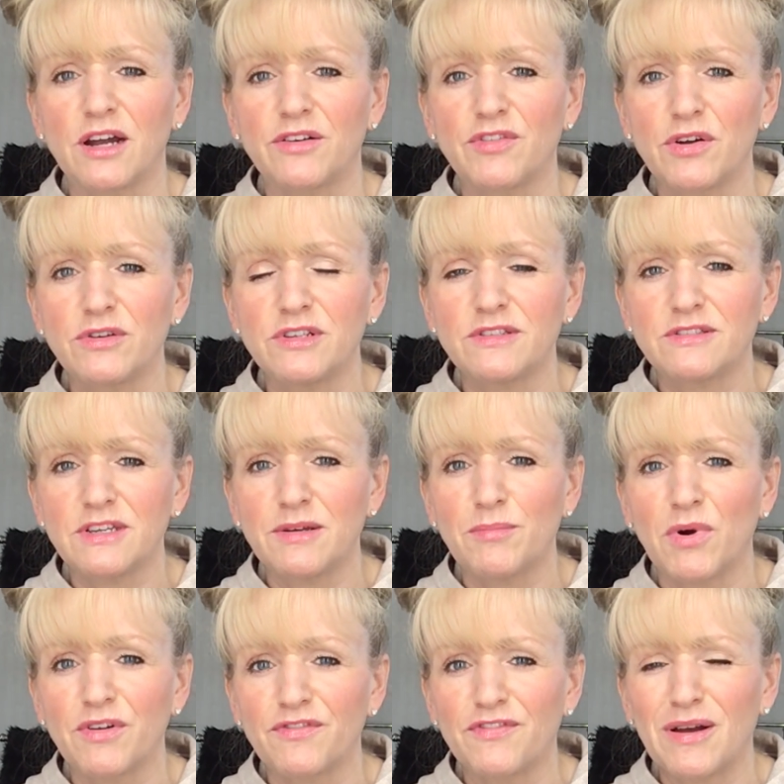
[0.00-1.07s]
I've only seen
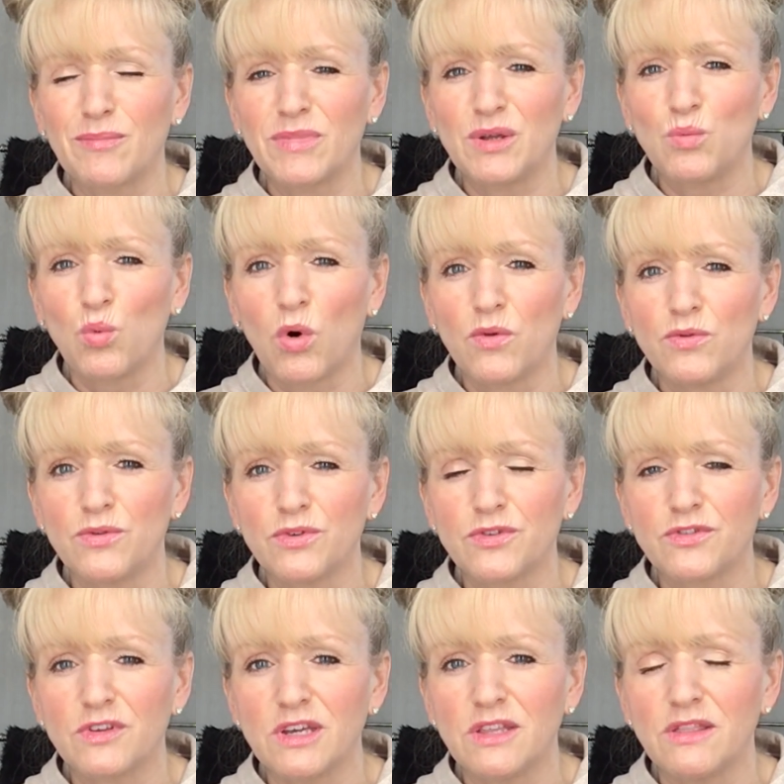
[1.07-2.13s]
my family
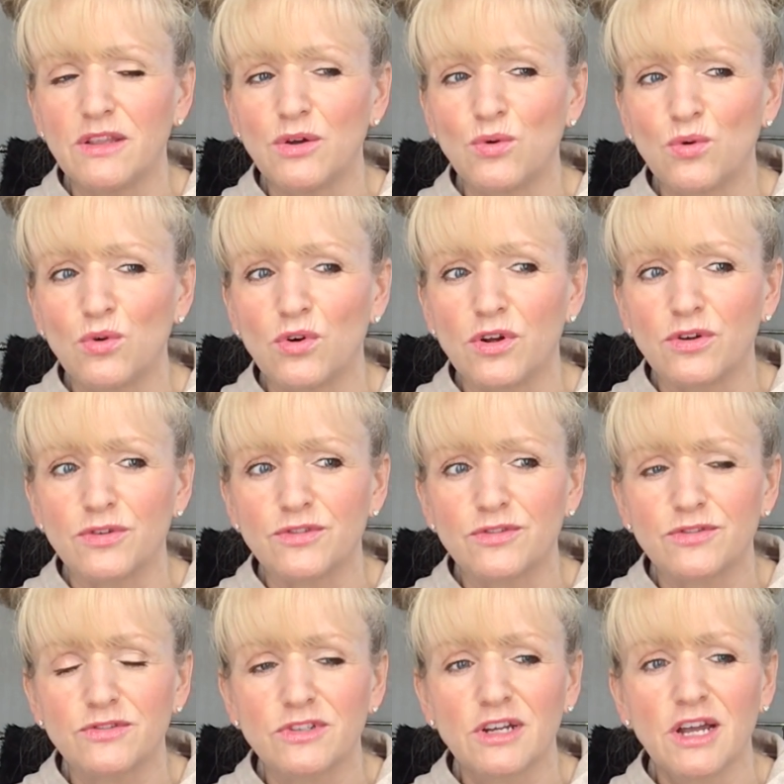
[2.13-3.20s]
once in the
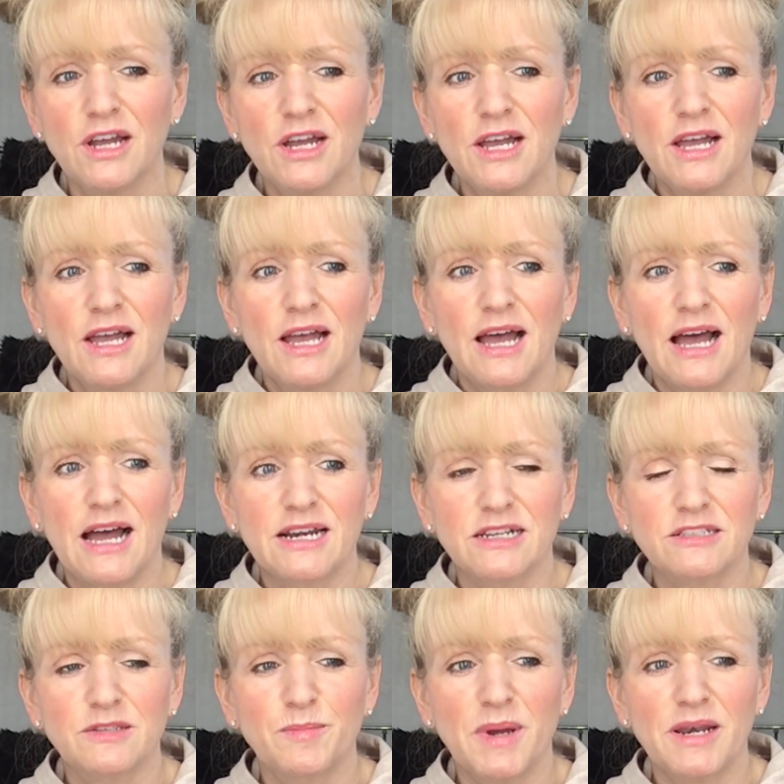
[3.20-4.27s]
August, and I
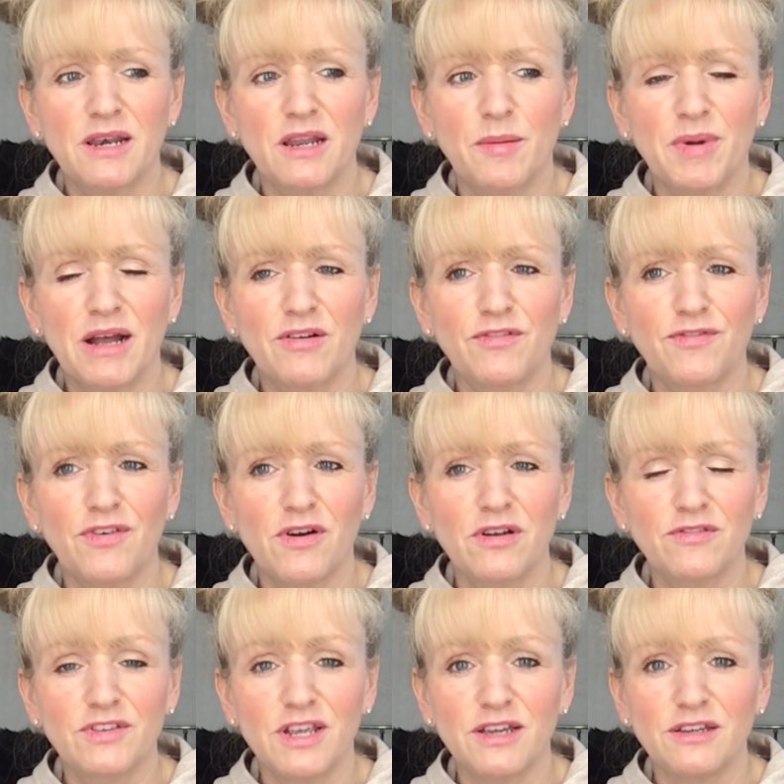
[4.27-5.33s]
spent about
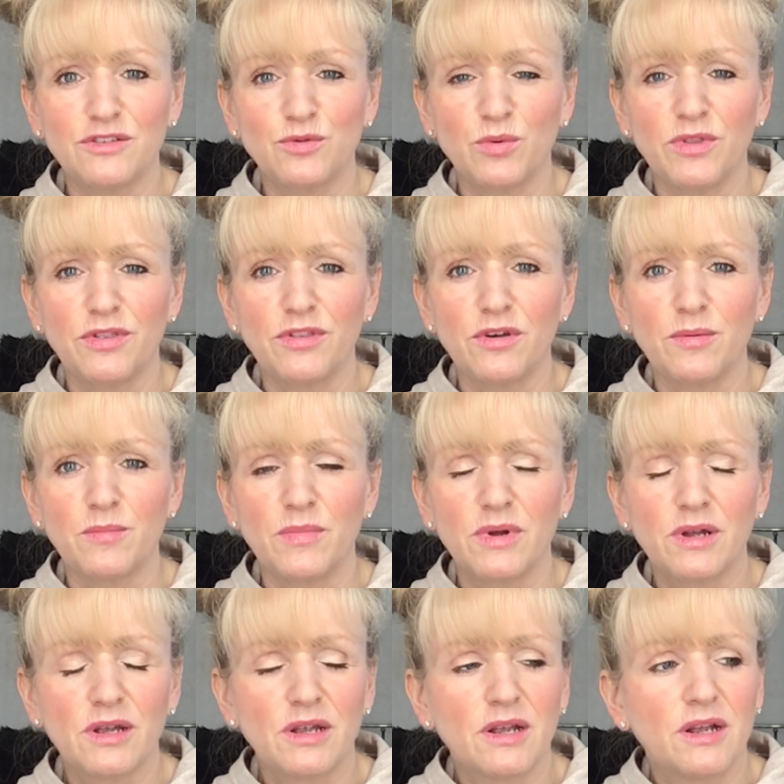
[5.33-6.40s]
5 days with them.
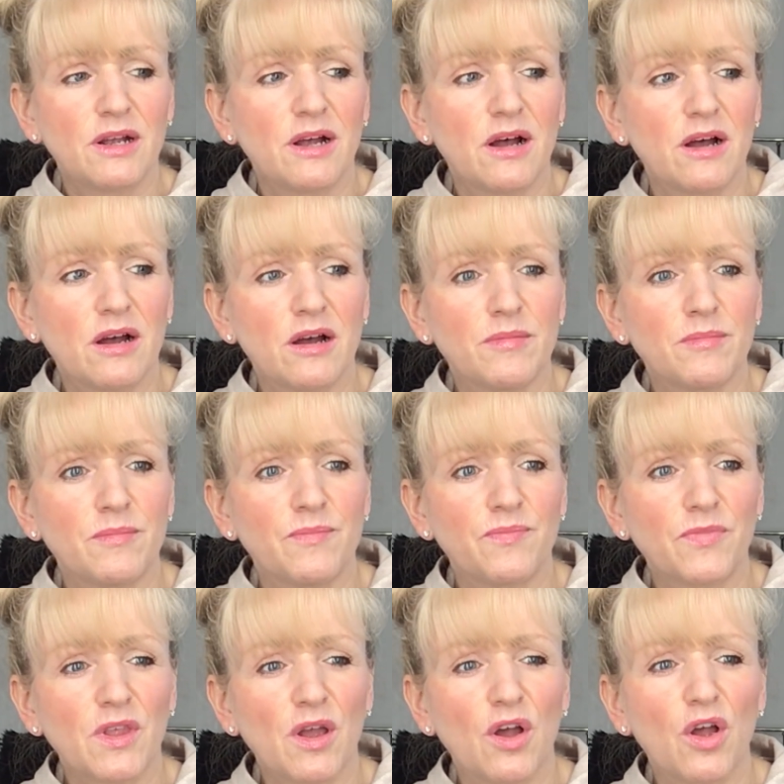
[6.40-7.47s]

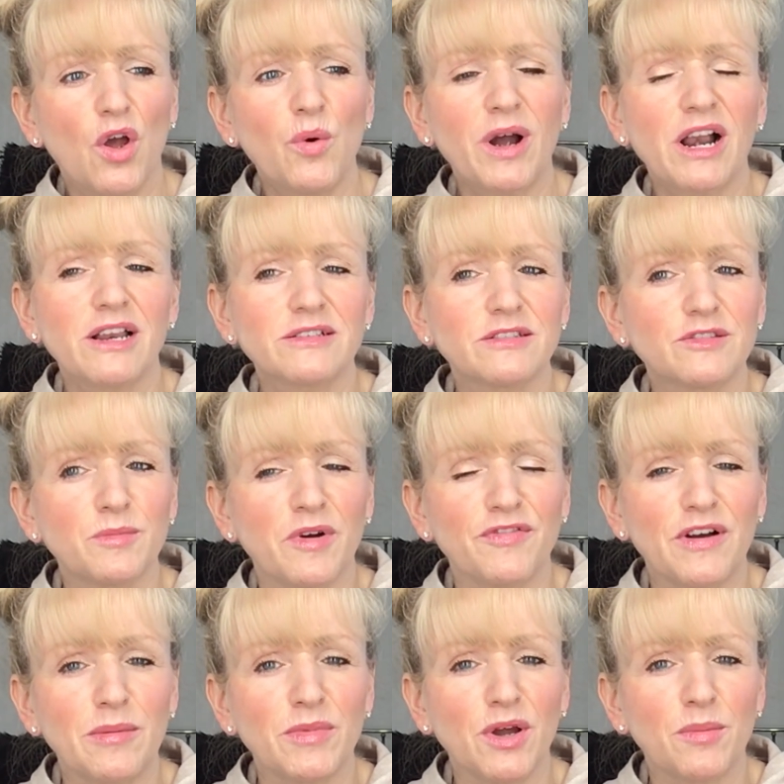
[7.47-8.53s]
Who I class as my
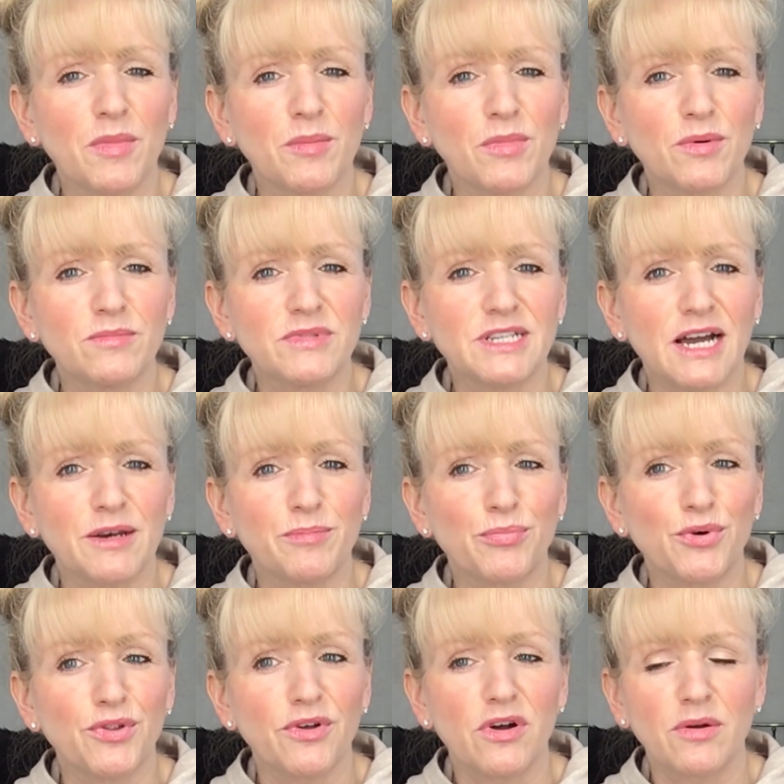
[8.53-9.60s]
family are my mum, dad,
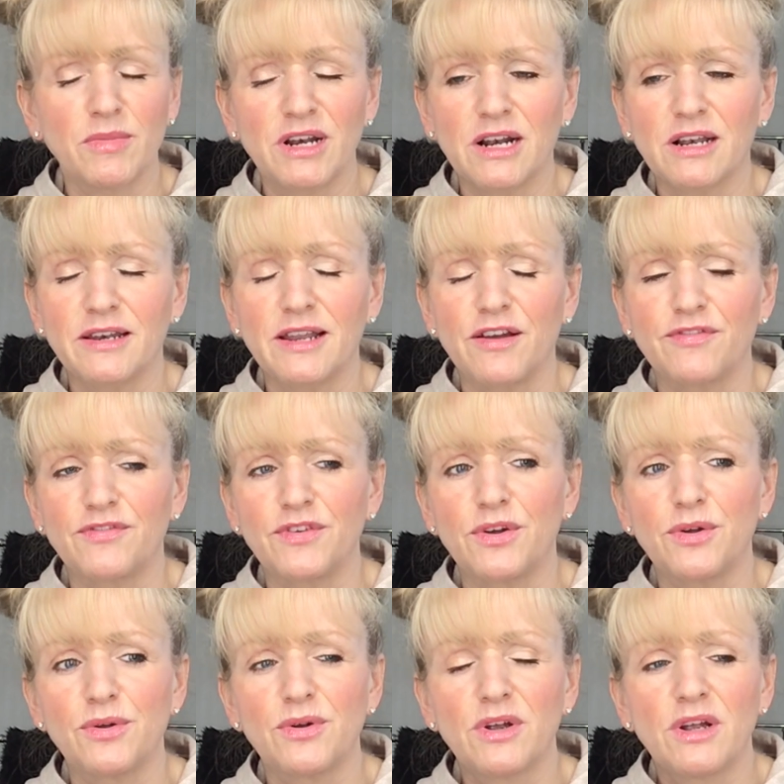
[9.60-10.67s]
brother, and my little
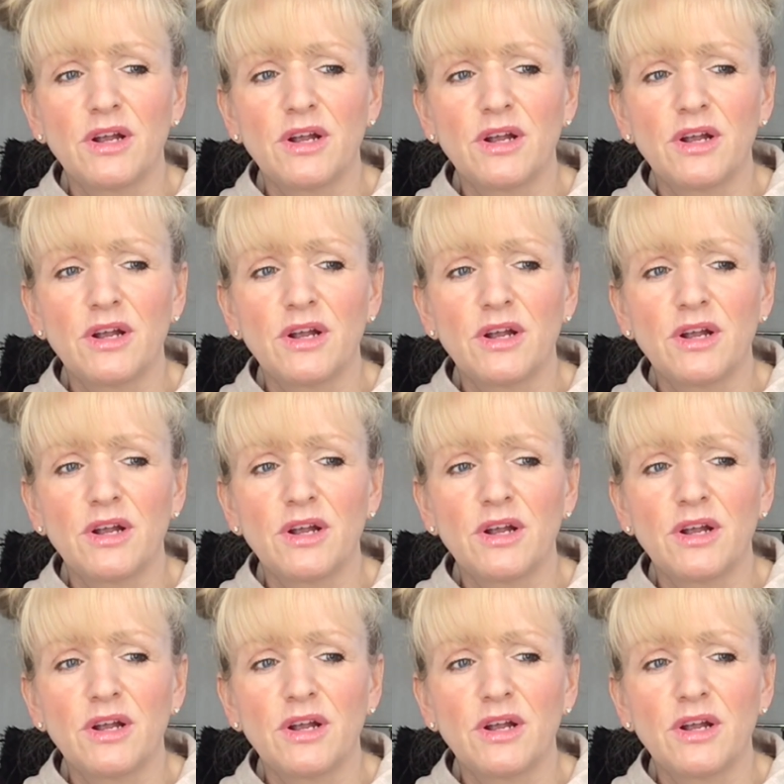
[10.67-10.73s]
nephew.